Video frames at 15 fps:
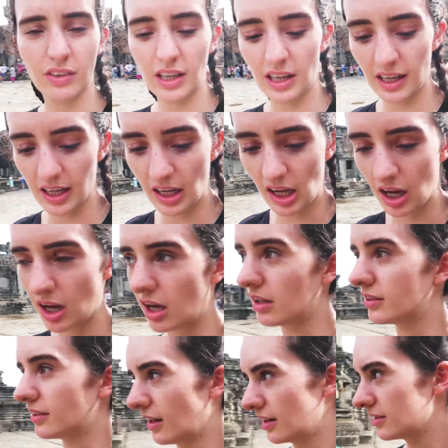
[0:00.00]
It's really like a
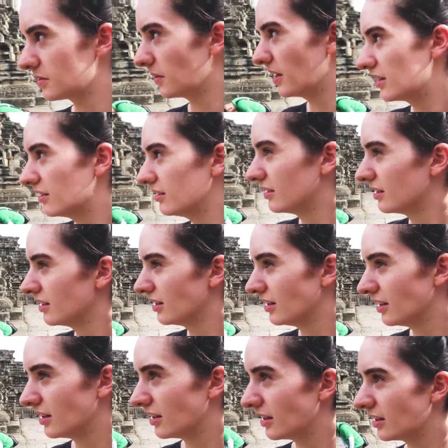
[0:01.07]
castle as well.
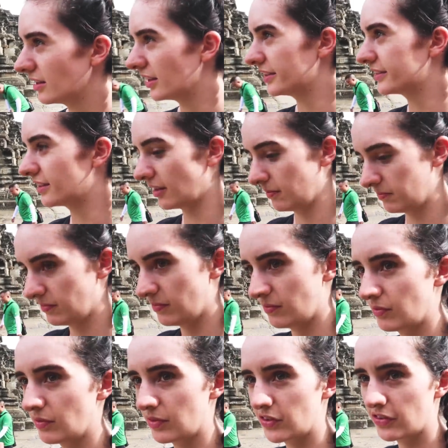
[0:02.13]
This um,
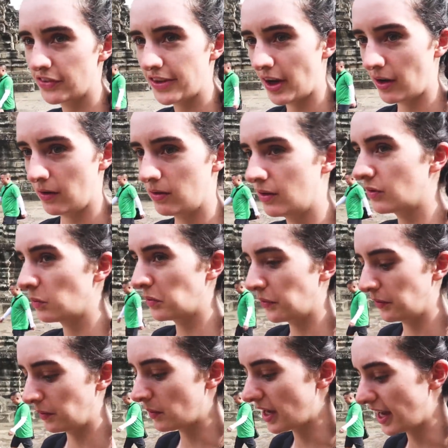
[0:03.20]
stone that's
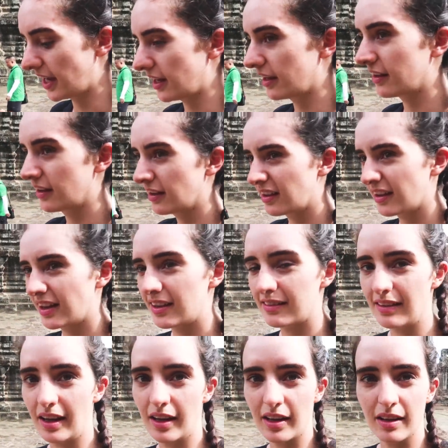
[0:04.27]
worn away
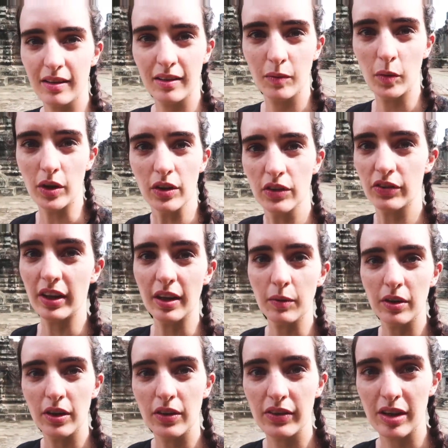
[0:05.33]
is like what you see
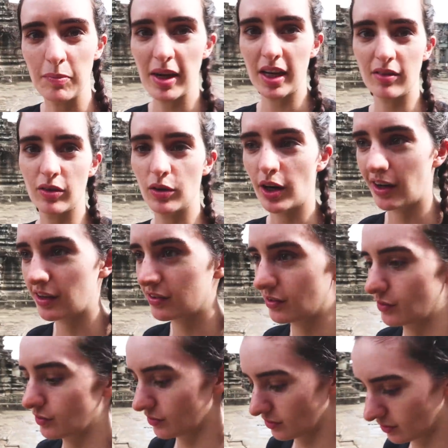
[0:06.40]
when you see medieval
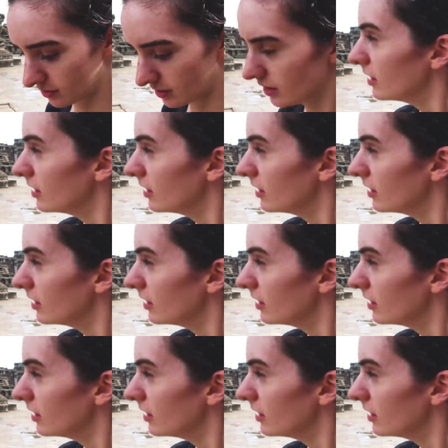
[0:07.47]
castles.